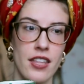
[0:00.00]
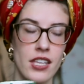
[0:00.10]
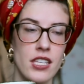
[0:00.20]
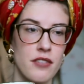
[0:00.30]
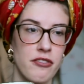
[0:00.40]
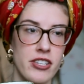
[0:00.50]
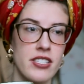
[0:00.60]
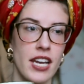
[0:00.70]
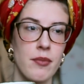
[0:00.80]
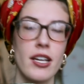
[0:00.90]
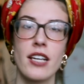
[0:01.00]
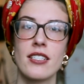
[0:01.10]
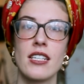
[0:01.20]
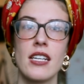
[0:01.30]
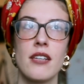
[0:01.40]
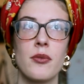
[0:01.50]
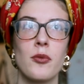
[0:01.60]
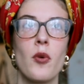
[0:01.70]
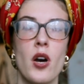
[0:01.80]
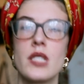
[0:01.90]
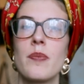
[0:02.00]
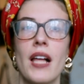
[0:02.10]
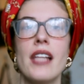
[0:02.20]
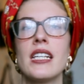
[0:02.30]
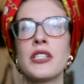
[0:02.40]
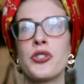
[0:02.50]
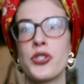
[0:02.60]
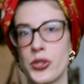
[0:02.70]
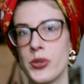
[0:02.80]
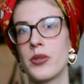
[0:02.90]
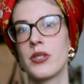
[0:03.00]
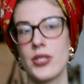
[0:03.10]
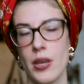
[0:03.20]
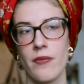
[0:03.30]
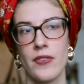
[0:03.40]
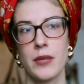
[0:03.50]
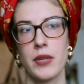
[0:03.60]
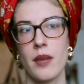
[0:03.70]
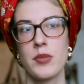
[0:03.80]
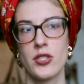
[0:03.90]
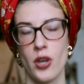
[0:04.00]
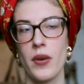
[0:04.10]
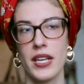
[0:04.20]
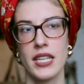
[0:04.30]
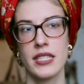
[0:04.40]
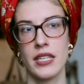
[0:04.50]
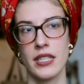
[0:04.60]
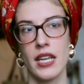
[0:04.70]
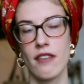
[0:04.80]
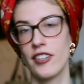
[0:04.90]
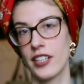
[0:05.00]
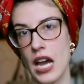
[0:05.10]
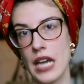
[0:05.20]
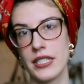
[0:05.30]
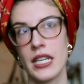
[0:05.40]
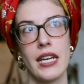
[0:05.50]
I think it's the first time I actually was planning to shoot something when I'm sewing it, and then I forgot.